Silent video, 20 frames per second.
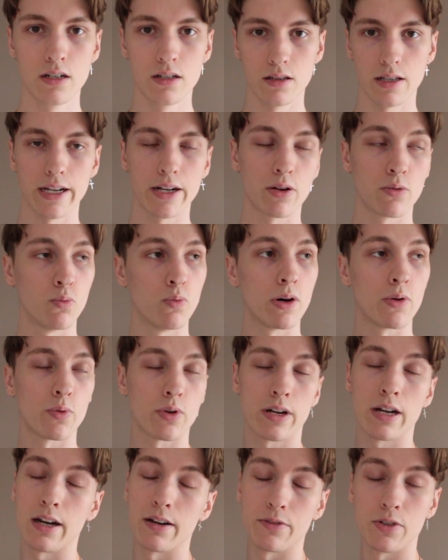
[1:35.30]
like what
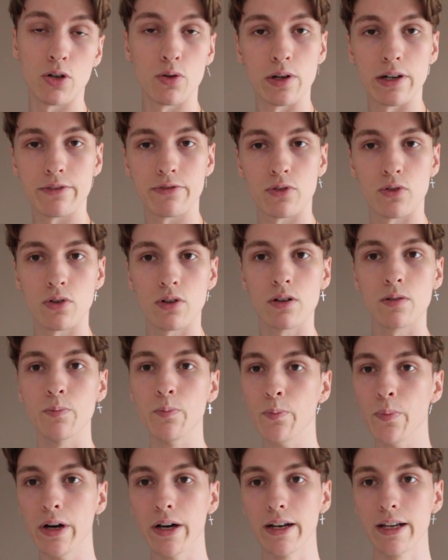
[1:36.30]
we're kind of going for.
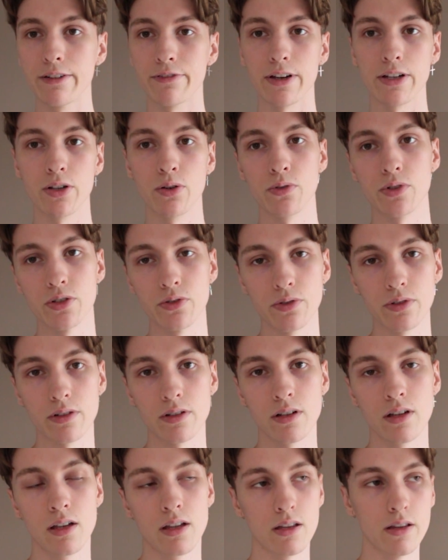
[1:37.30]
But if I don't do
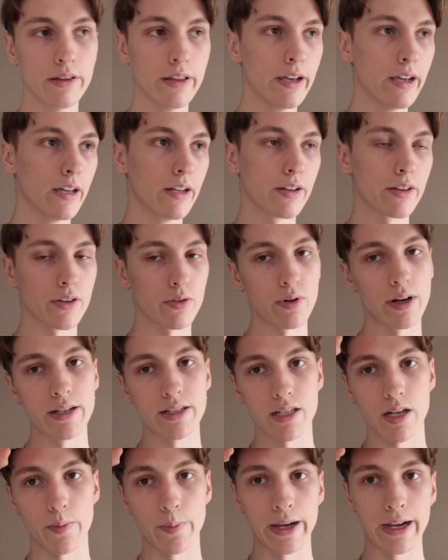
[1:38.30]
it, then the right
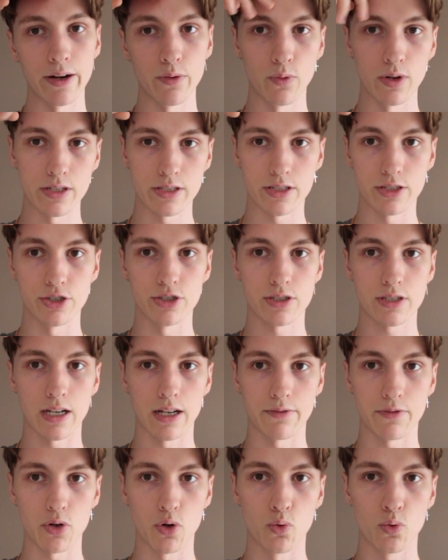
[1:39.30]
side of my head wants to just
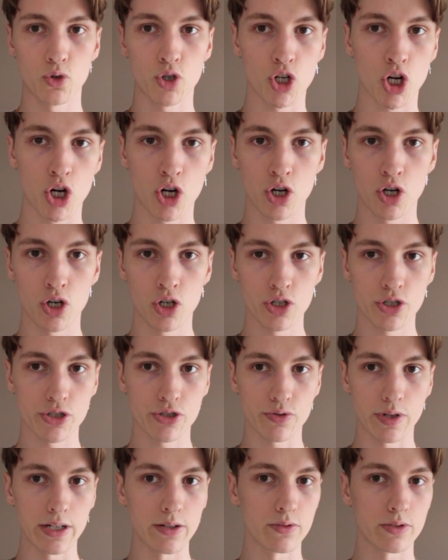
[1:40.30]
kind of go
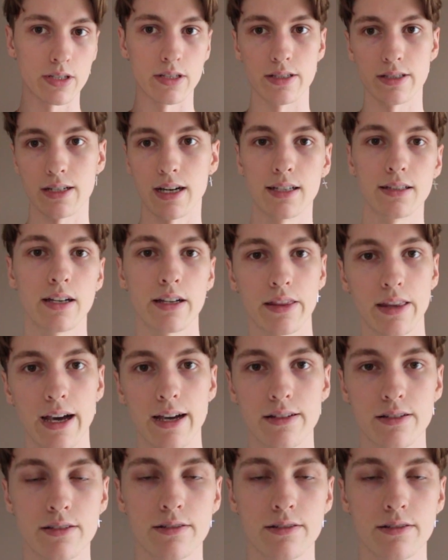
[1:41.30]
straight out to the side like that.